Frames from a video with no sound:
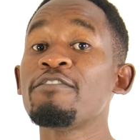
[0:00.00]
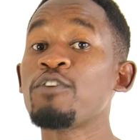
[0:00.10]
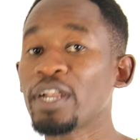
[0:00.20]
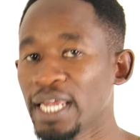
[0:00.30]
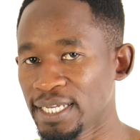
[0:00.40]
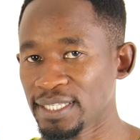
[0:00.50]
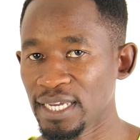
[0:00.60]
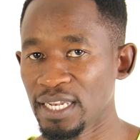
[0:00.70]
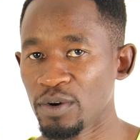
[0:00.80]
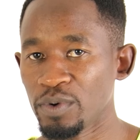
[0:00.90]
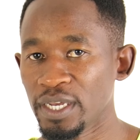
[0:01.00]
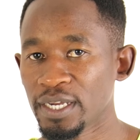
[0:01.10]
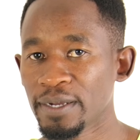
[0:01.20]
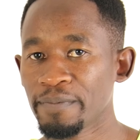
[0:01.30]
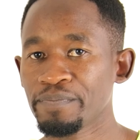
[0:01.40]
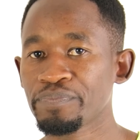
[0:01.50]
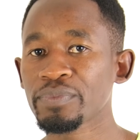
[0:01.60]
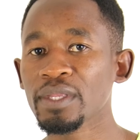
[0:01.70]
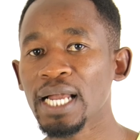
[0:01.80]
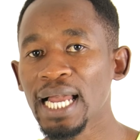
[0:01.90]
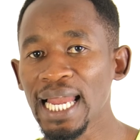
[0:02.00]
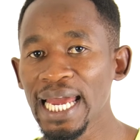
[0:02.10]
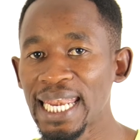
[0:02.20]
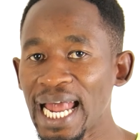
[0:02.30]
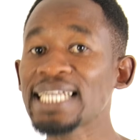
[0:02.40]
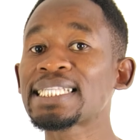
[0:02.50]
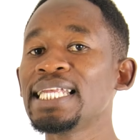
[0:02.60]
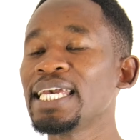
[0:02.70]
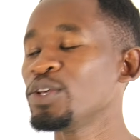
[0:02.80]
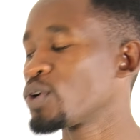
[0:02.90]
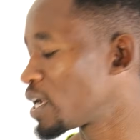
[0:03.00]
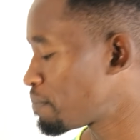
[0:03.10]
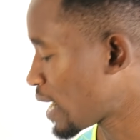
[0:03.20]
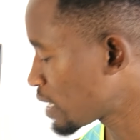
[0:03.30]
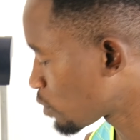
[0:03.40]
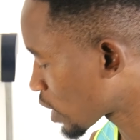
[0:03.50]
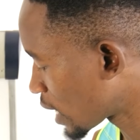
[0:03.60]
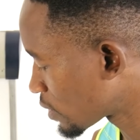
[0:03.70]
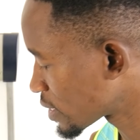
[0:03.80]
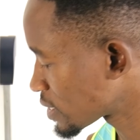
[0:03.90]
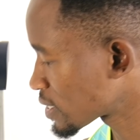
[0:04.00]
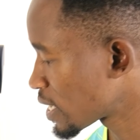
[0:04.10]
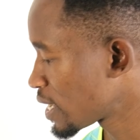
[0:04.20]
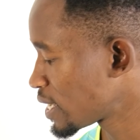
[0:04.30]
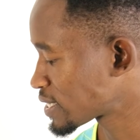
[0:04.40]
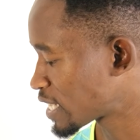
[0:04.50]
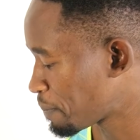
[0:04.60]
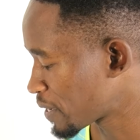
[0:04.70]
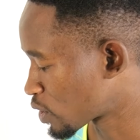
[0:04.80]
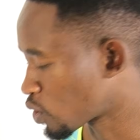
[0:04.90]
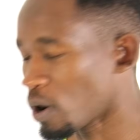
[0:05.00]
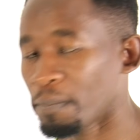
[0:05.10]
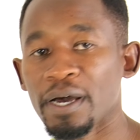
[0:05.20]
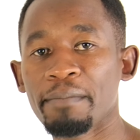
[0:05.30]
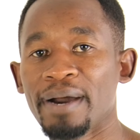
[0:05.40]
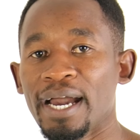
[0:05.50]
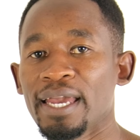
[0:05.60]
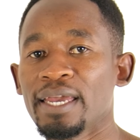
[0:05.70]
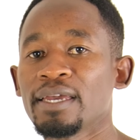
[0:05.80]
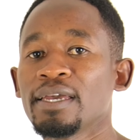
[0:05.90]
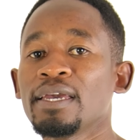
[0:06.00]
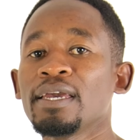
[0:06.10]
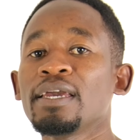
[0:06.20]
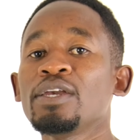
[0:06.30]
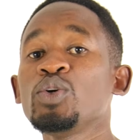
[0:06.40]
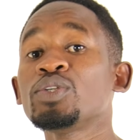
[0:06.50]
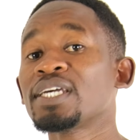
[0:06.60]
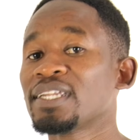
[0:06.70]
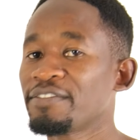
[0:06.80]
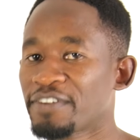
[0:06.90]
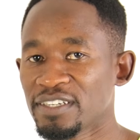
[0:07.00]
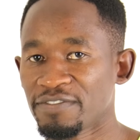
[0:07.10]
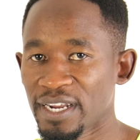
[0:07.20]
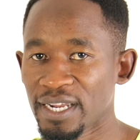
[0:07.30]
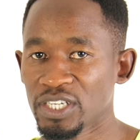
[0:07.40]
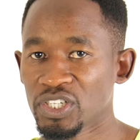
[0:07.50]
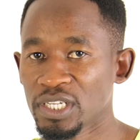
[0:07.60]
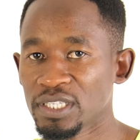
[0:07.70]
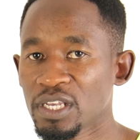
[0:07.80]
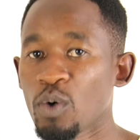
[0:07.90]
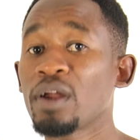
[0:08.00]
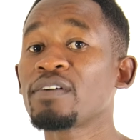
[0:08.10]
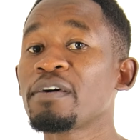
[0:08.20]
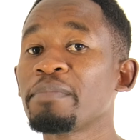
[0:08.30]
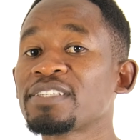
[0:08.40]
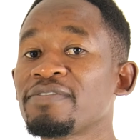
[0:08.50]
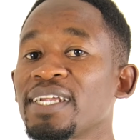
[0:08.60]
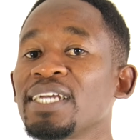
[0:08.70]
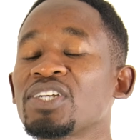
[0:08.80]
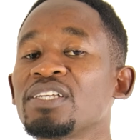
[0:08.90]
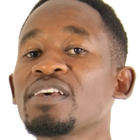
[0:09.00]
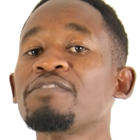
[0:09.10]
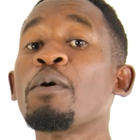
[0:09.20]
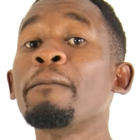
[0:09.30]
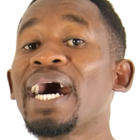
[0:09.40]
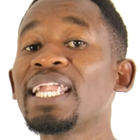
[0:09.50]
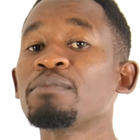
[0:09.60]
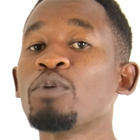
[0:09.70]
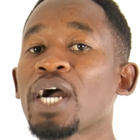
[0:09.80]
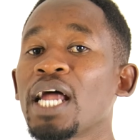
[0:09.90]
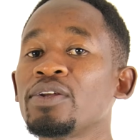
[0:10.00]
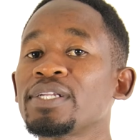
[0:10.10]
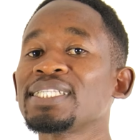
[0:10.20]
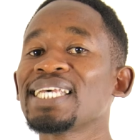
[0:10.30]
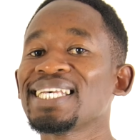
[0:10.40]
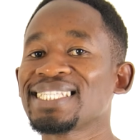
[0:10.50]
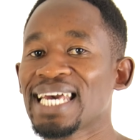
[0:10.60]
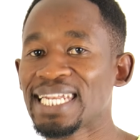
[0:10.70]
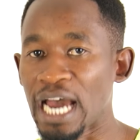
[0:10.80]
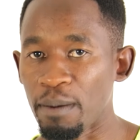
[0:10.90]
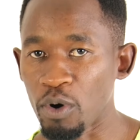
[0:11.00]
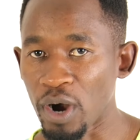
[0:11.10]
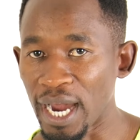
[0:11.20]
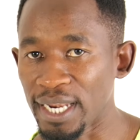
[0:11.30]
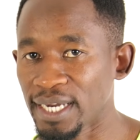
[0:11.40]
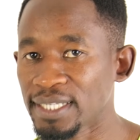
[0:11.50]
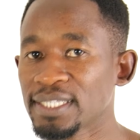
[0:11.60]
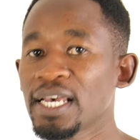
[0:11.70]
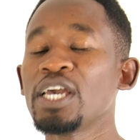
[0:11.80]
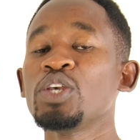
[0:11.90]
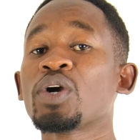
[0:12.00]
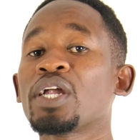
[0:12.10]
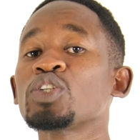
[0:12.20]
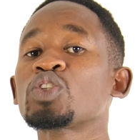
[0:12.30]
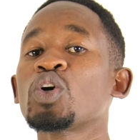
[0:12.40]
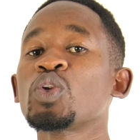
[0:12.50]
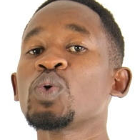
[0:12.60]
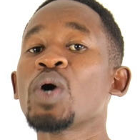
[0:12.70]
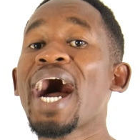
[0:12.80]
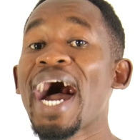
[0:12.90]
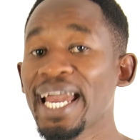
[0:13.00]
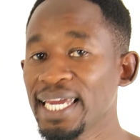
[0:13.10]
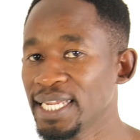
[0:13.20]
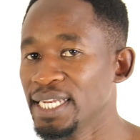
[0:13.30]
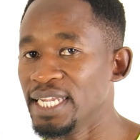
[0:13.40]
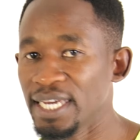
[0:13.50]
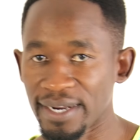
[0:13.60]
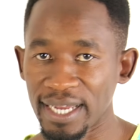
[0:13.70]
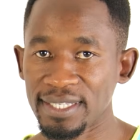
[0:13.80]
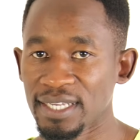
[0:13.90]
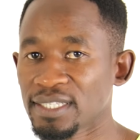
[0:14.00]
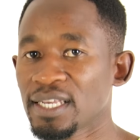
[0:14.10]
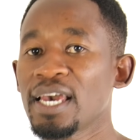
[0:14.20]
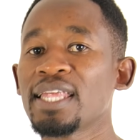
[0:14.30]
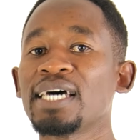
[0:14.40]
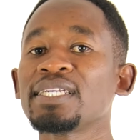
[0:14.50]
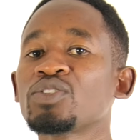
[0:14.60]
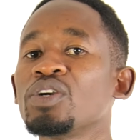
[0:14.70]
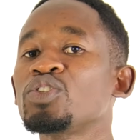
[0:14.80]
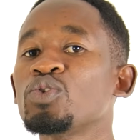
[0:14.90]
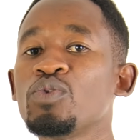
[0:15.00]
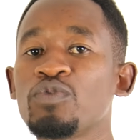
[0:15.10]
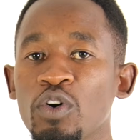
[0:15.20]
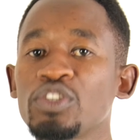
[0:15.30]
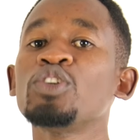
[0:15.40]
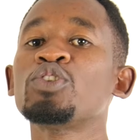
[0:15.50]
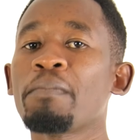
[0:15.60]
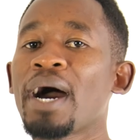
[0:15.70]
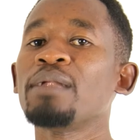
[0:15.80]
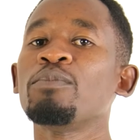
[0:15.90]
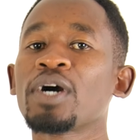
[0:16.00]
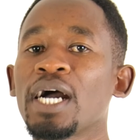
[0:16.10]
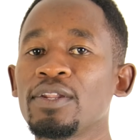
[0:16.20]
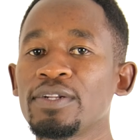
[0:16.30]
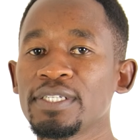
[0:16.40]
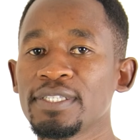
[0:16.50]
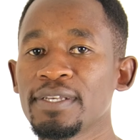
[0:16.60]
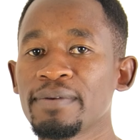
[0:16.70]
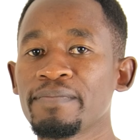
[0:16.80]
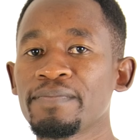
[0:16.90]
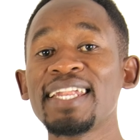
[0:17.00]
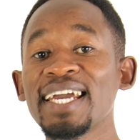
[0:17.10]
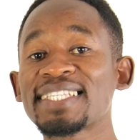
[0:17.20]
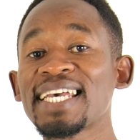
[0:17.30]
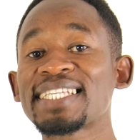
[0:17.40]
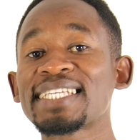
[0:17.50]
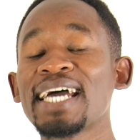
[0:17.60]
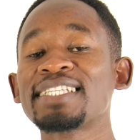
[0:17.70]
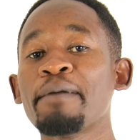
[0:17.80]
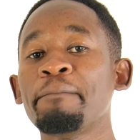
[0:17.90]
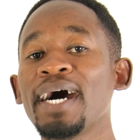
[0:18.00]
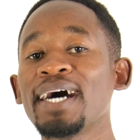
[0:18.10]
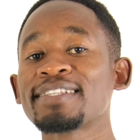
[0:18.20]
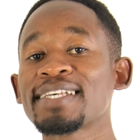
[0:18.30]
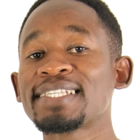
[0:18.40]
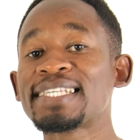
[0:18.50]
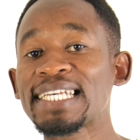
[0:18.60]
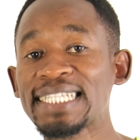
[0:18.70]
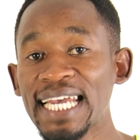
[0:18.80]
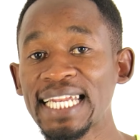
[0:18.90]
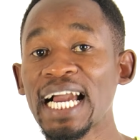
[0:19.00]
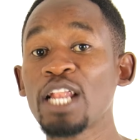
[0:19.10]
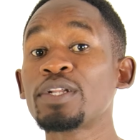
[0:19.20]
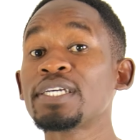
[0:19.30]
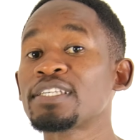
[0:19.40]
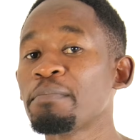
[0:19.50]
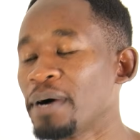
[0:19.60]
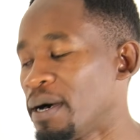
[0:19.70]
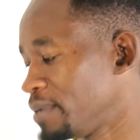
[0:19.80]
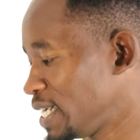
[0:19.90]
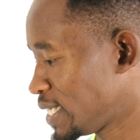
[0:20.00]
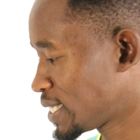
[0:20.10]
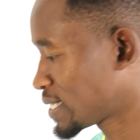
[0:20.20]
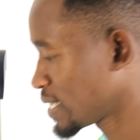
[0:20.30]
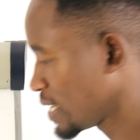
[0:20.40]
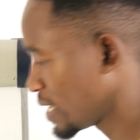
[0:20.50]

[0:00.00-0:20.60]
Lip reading: 4 days in a week. Lastly, you can burn more calories skipping rope by using different variations. One of the best variations for burning more calories is double unders. You can also do high knee raises. That is going to force you to burn more calories. The next exercise burns 16 calories per minute.